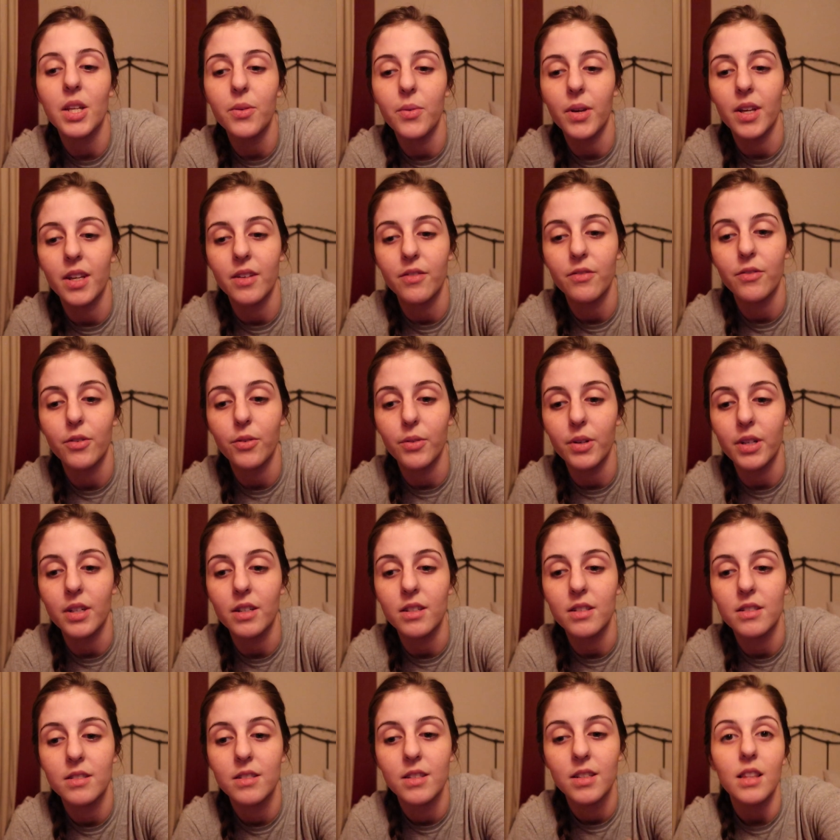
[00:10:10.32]
Anyway, for
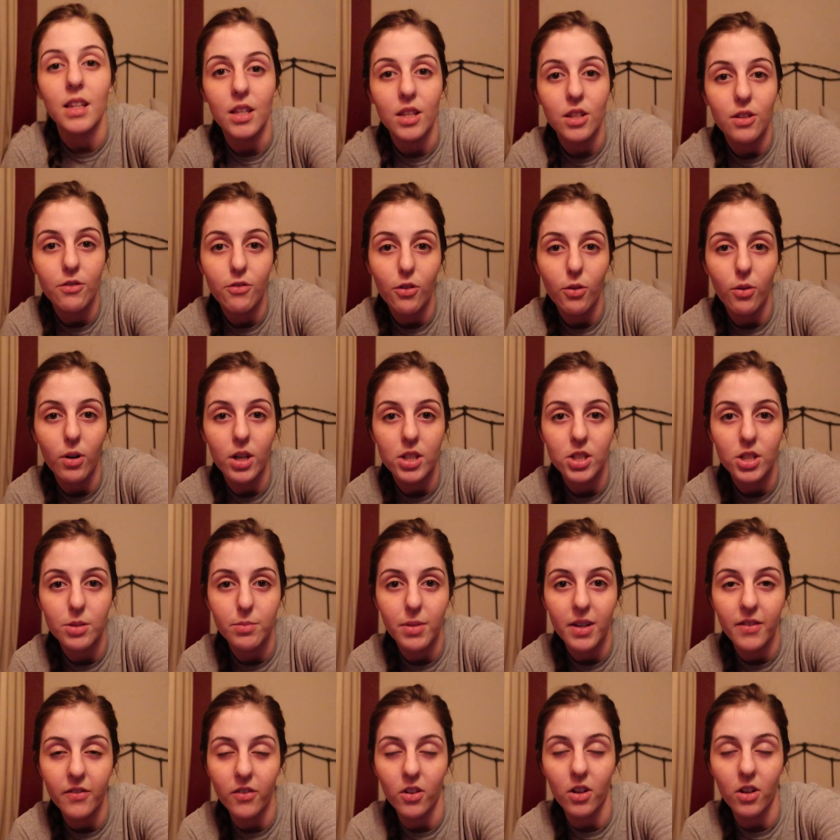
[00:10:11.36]
real, thank you for watching my